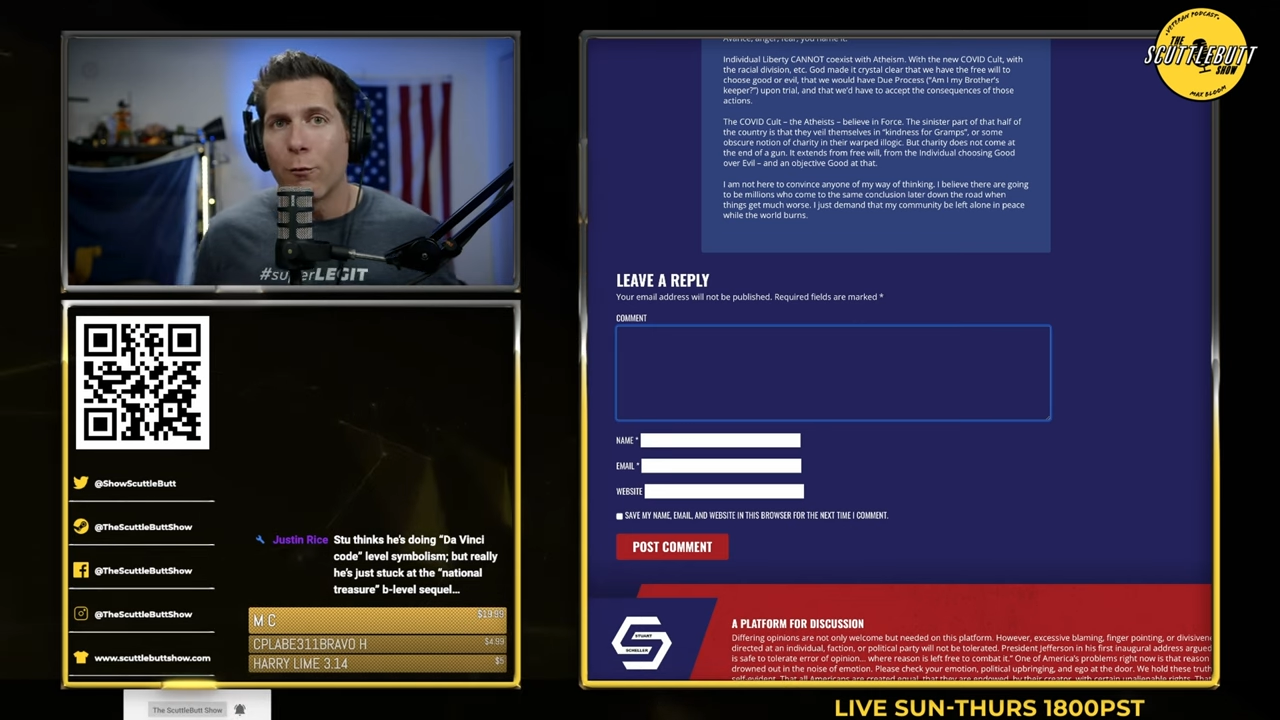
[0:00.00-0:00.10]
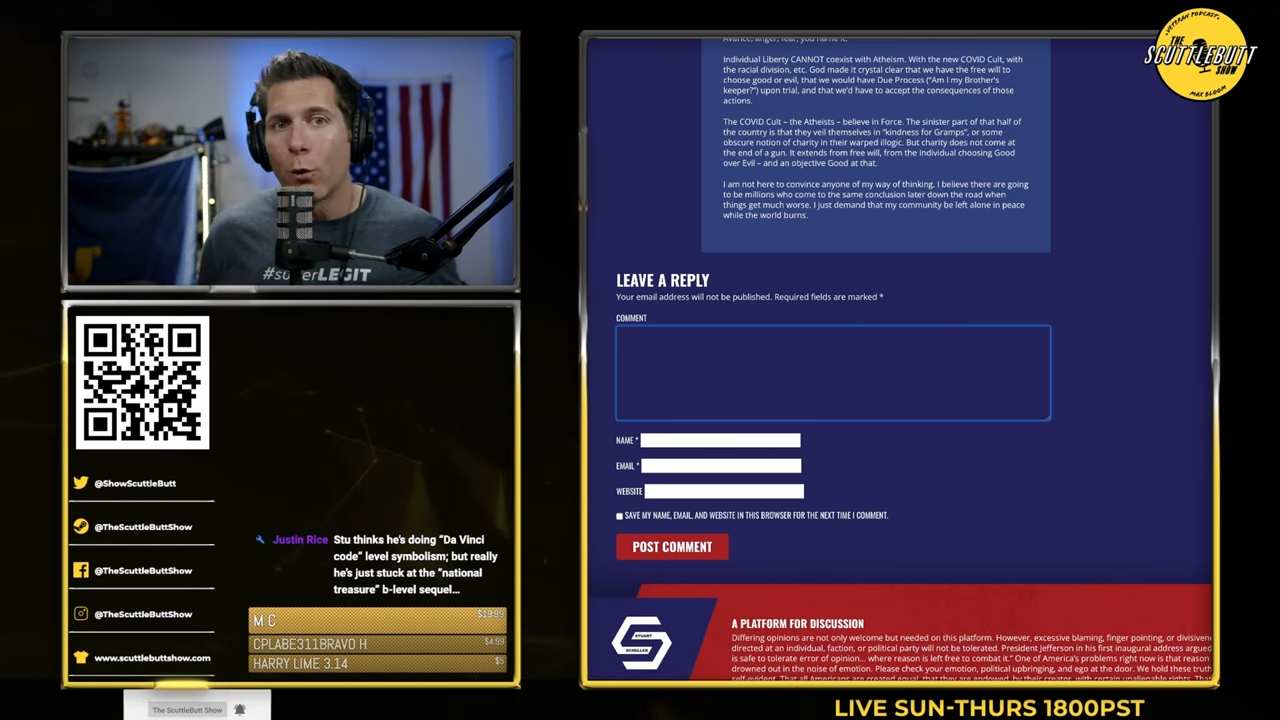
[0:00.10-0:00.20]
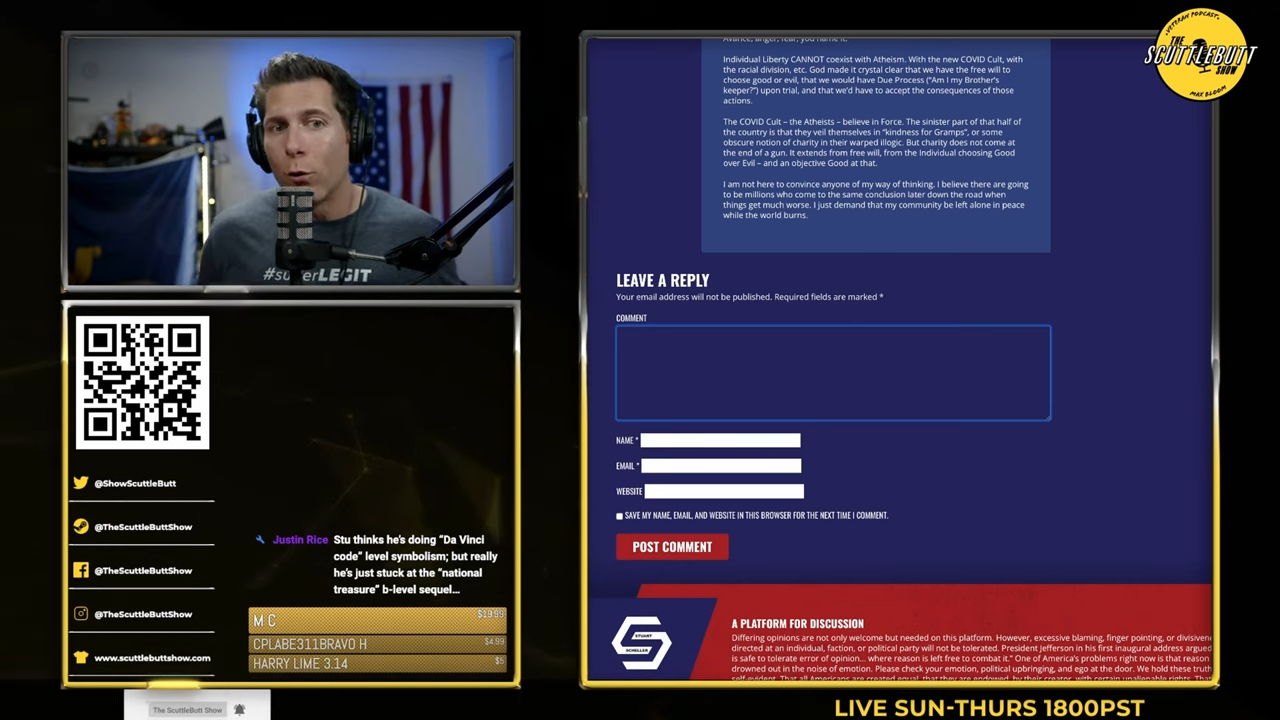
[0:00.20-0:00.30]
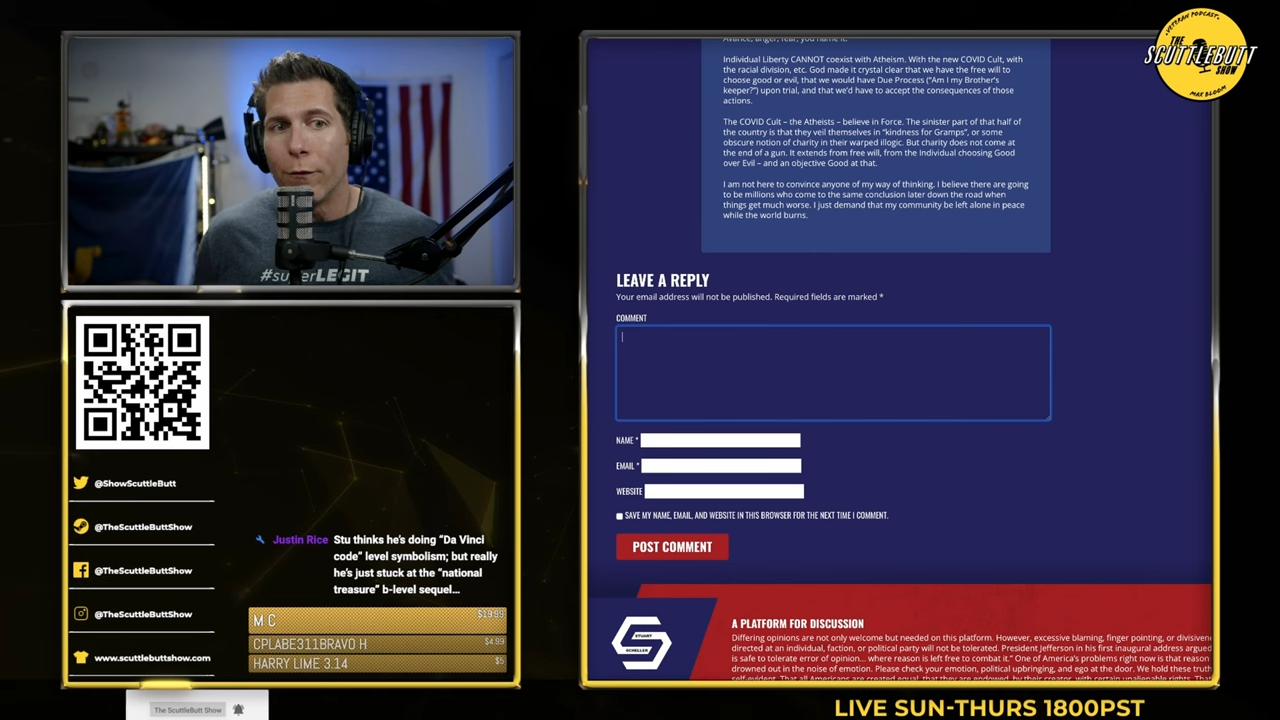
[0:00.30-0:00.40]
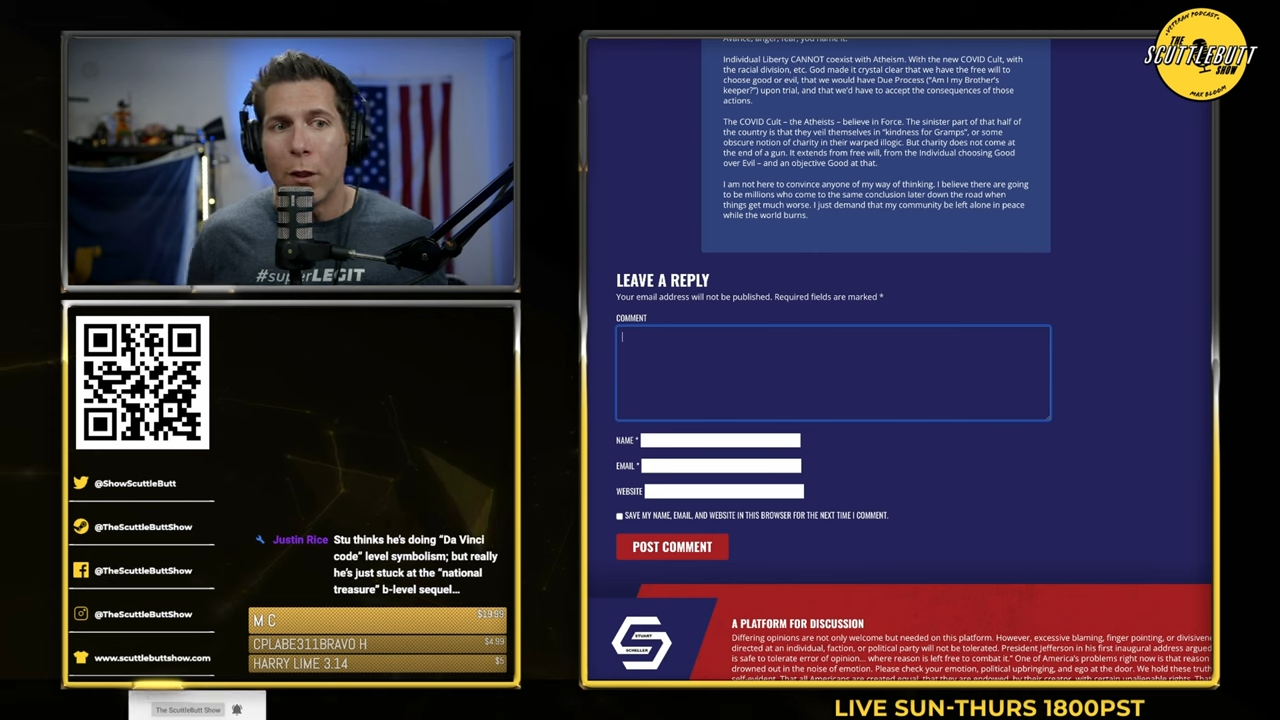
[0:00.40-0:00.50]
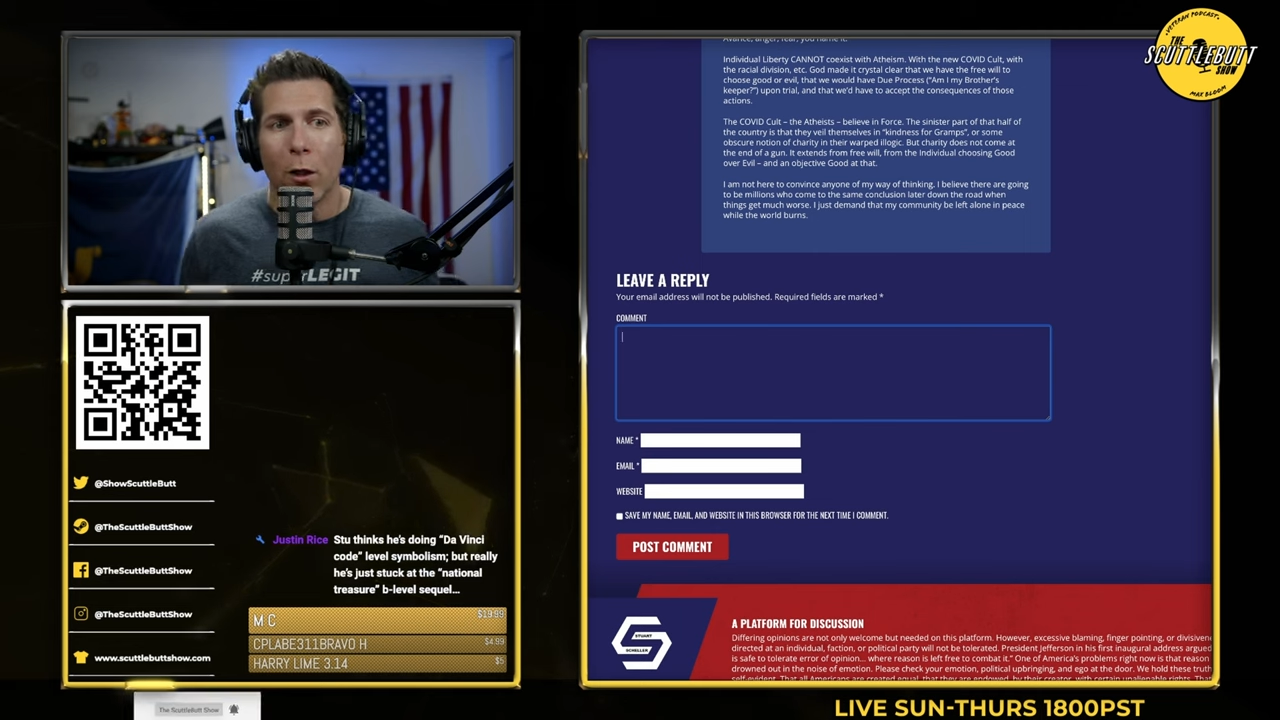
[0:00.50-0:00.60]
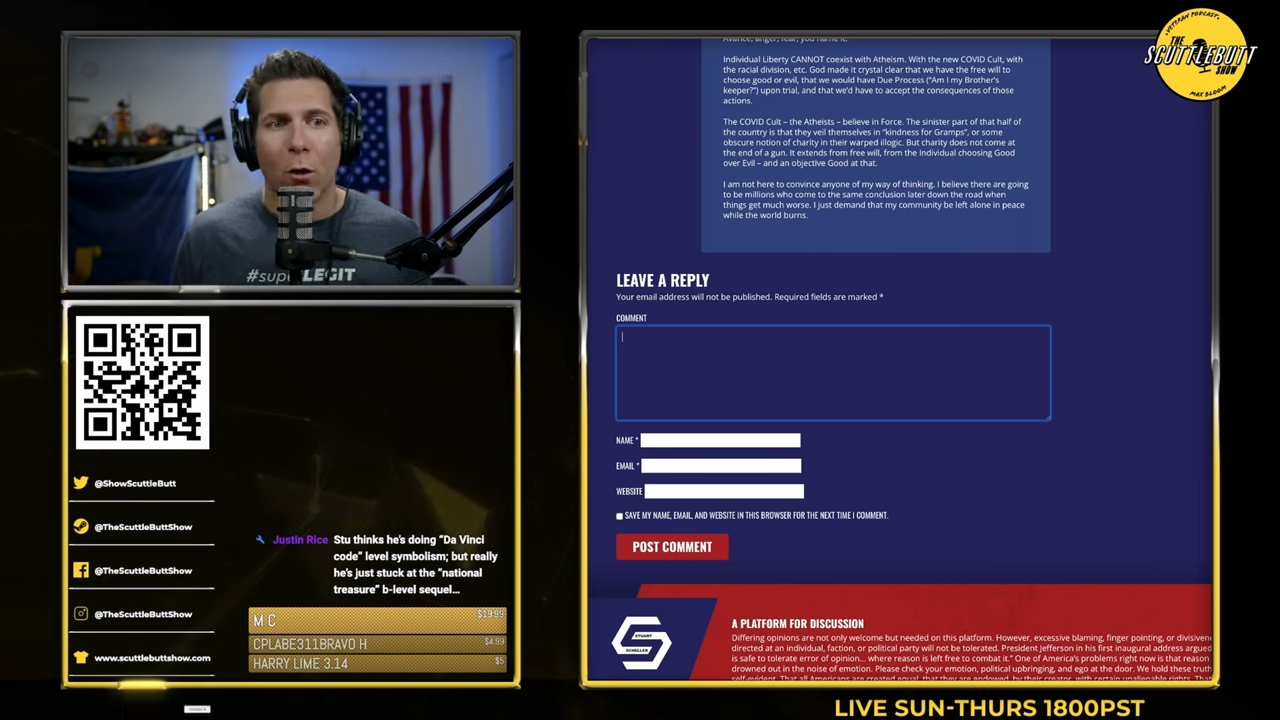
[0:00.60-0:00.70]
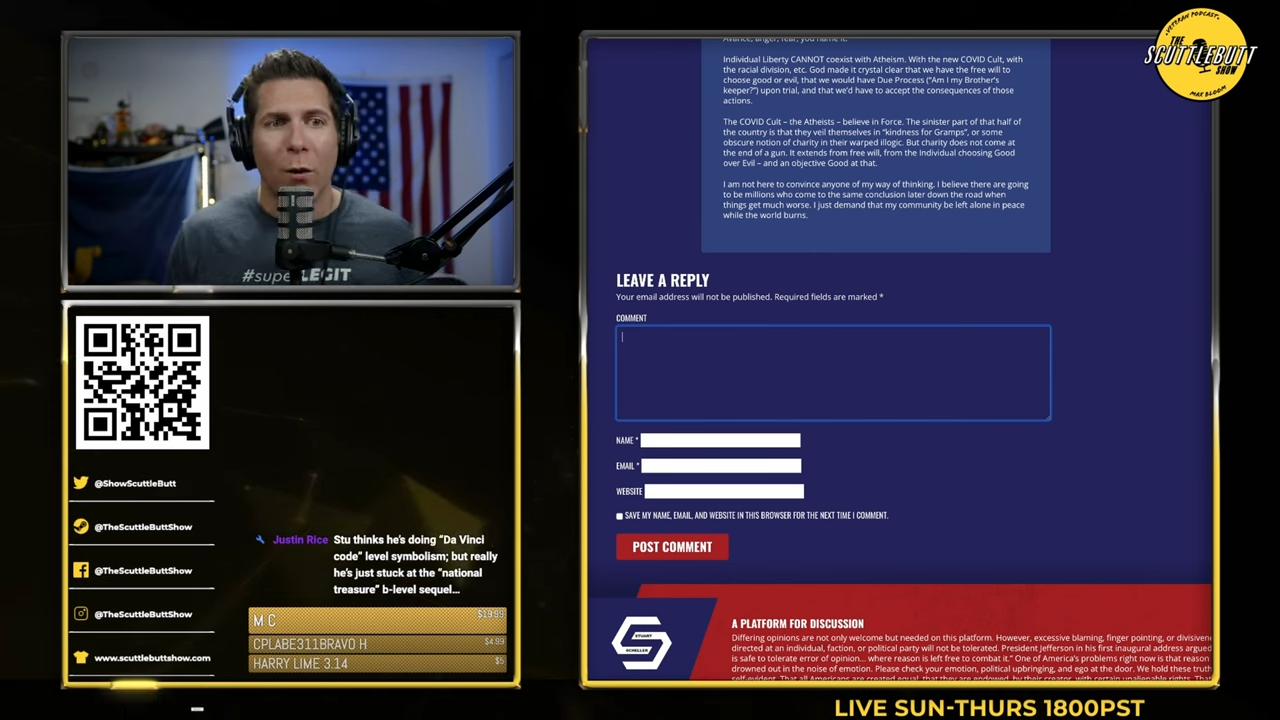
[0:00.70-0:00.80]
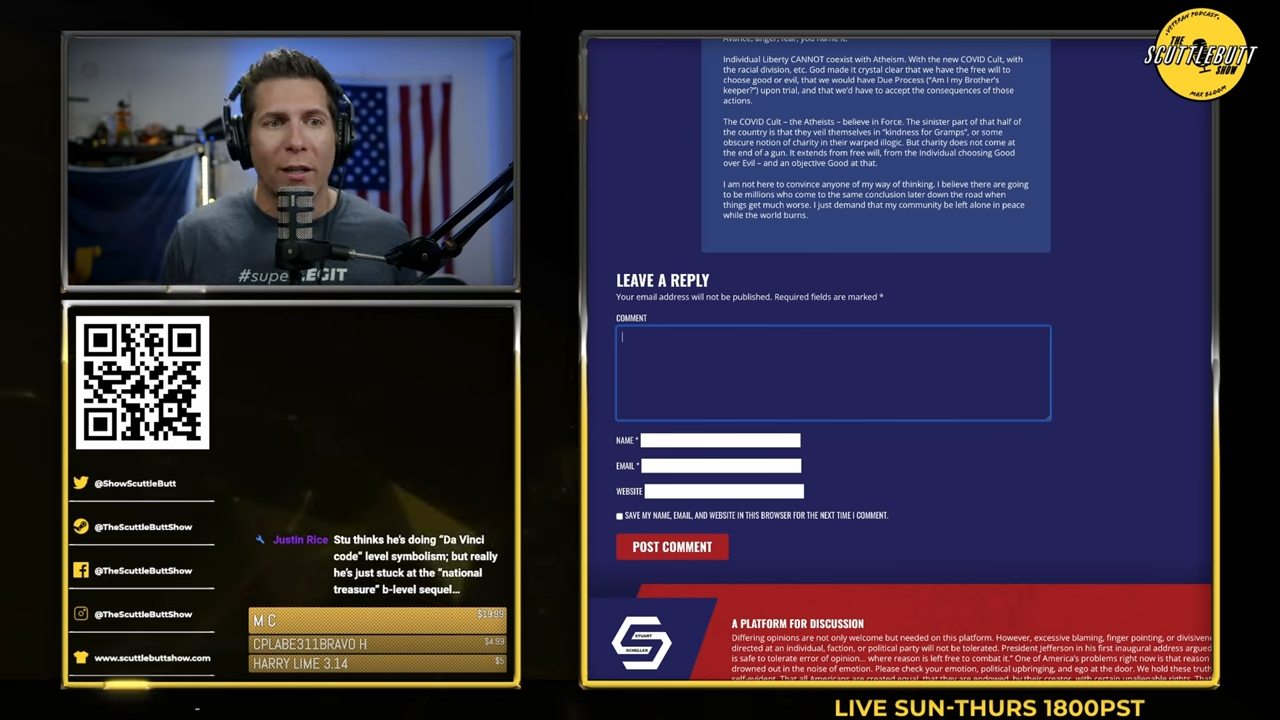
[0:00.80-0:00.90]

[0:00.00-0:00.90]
for review,